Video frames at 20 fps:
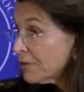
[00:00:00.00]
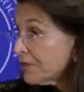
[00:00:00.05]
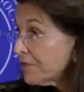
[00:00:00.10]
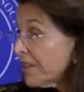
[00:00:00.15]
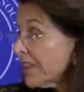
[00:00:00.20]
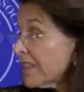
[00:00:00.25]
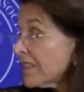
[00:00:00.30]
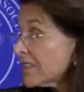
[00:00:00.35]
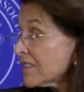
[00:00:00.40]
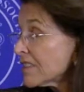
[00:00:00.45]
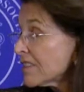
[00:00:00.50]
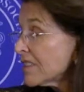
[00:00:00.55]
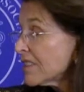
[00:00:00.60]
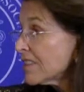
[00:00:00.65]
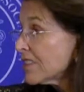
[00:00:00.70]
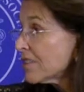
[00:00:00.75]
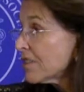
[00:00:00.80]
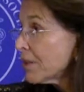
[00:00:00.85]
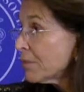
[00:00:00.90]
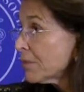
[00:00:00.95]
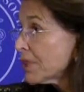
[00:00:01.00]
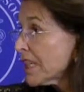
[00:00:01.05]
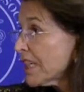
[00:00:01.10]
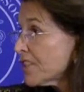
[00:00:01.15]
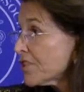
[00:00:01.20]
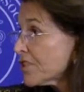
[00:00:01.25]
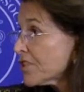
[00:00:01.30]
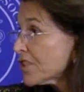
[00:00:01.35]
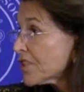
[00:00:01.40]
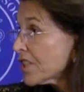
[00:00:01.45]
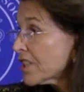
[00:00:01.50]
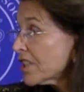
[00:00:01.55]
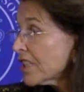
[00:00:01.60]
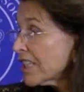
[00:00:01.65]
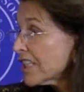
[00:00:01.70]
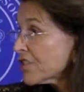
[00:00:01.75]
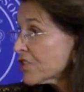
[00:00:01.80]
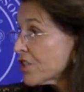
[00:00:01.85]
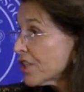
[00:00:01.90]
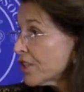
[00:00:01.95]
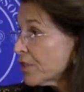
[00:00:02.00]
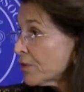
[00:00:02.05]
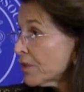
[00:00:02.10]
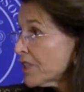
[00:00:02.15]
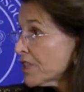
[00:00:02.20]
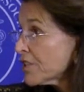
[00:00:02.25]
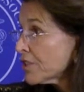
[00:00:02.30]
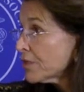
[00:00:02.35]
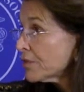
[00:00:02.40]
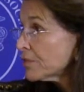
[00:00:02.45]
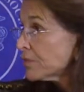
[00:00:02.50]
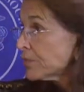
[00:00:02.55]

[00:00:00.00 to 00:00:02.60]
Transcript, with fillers: we failed in our obligations to the next generation?